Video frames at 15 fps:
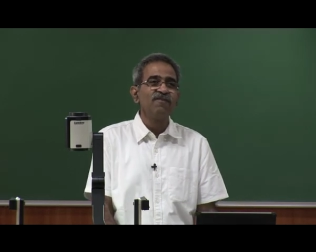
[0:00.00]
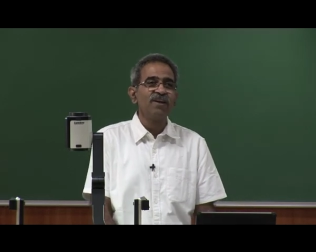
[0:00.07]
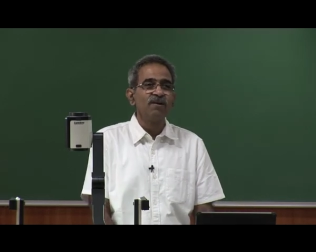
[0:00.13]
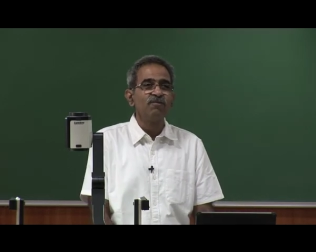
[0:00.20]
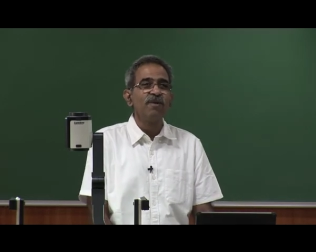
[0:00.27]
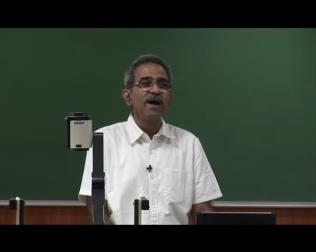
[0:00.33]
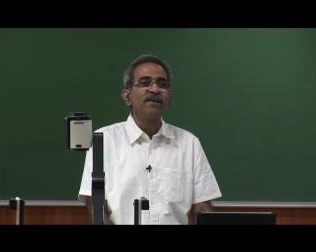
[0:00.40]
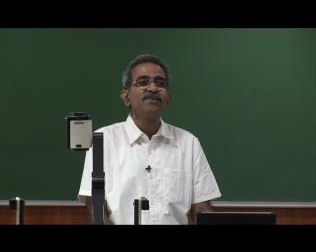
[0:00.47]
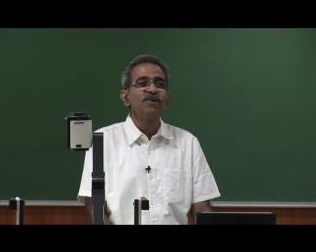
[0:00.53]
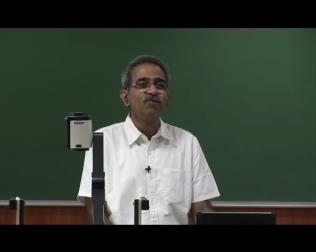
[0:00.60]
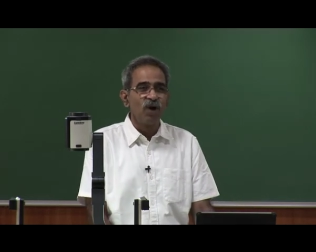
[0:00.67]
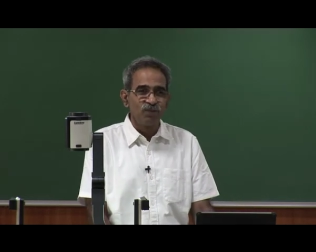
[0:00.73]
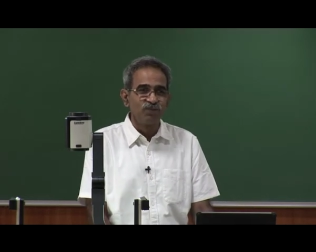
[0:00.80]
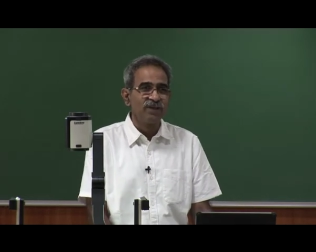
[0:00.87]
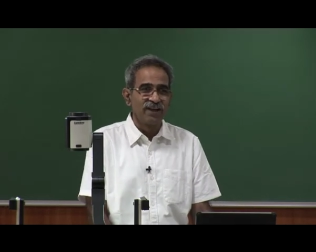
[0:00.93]
very massive
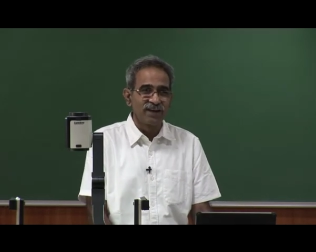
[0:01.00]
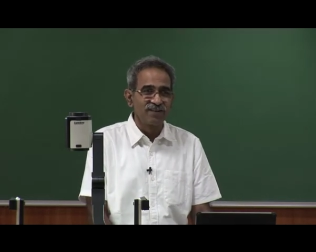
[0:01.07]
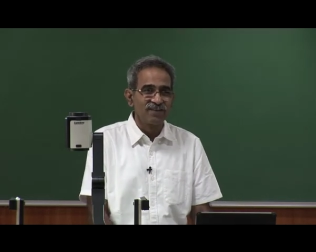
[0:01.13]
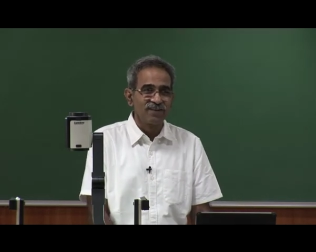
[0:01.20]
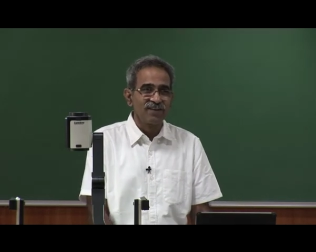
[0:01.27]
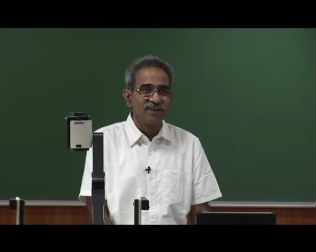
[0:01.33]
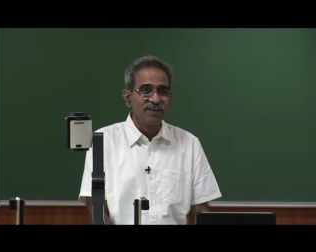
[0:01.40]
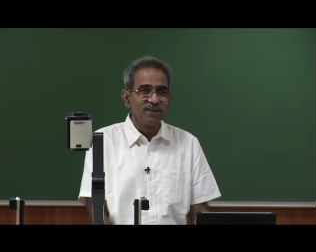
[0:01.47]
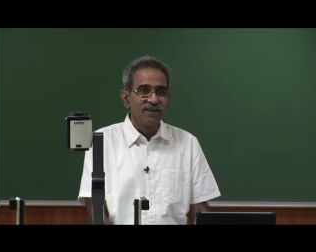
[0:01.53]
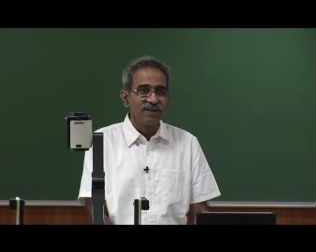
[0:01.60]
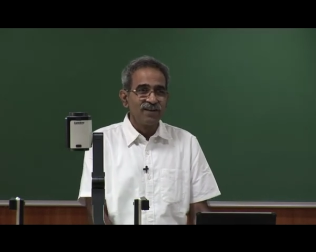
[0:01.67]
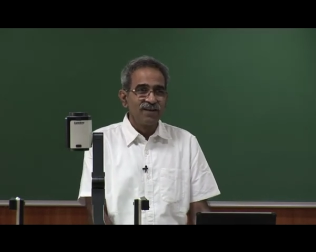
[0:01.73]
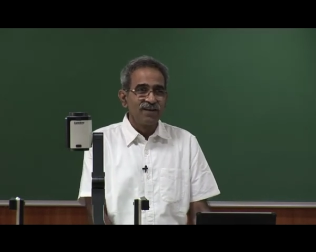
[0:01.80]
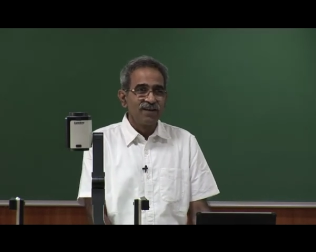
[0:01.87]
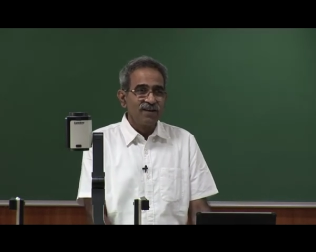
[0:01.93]
objects.
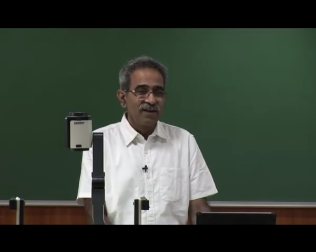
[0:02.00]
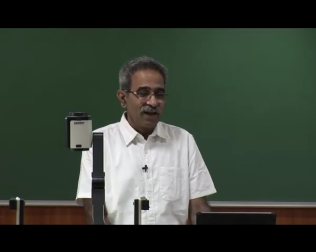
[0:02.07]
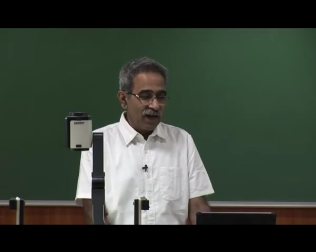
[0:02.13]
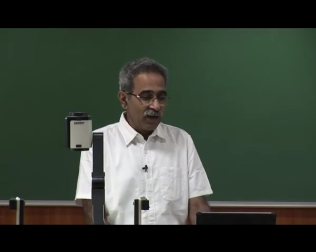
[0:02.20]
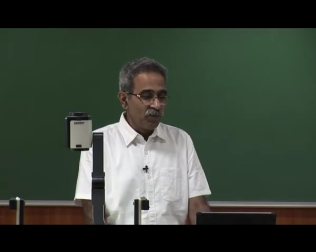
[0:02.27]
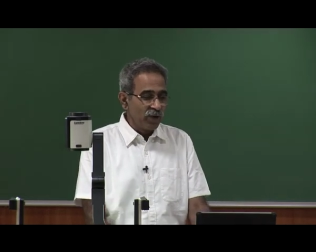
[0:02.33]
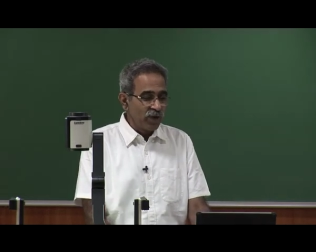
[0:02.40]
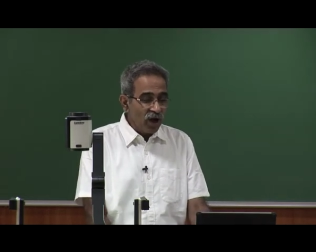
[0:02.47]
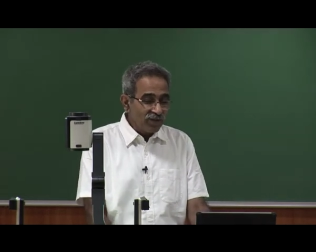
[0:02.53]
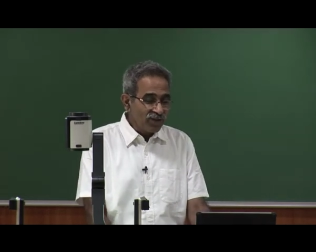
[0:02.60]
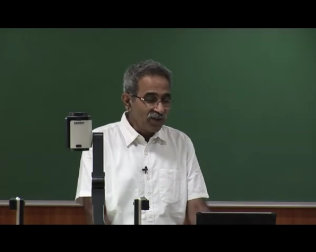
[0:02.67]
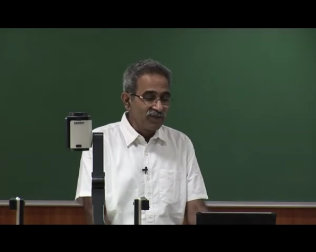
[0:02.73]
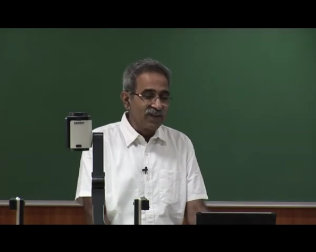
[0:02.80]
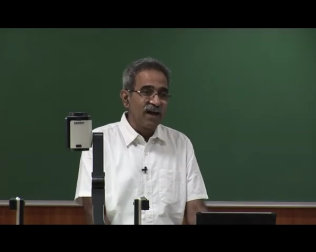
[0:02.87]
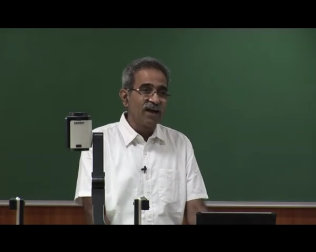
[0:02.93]
And because
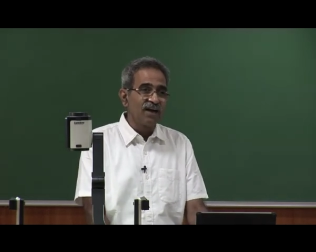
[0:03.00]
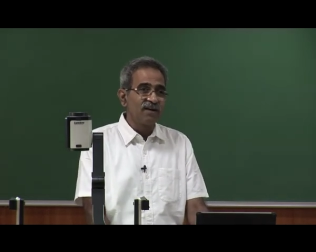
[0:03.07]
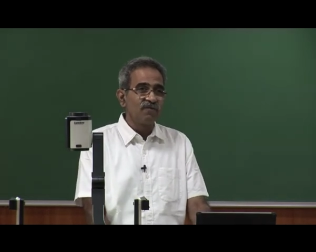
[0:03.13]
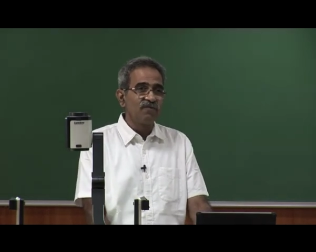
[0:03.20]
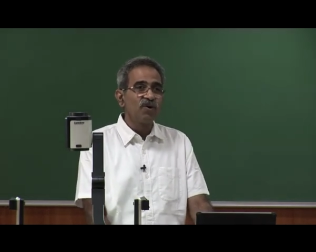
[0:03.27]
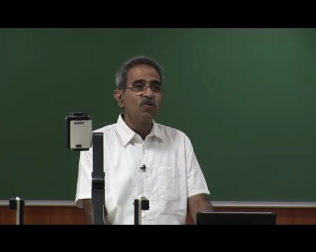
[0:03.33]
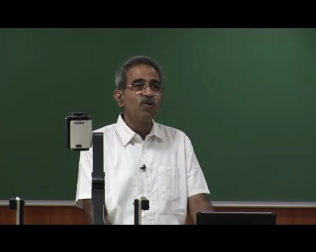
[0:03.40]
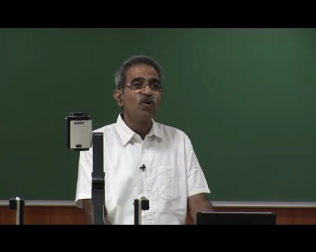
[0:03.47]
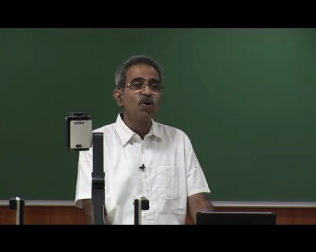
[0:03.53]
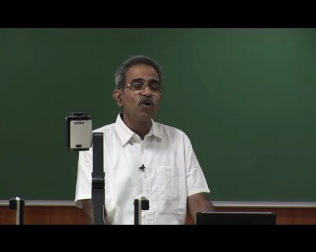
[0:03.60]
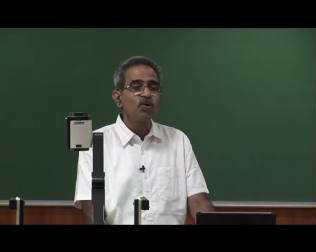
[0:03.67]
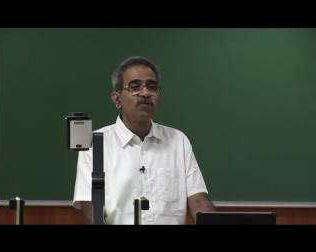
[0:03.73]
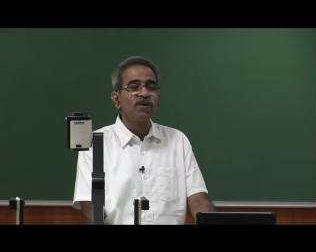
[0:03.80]
of that, when you go to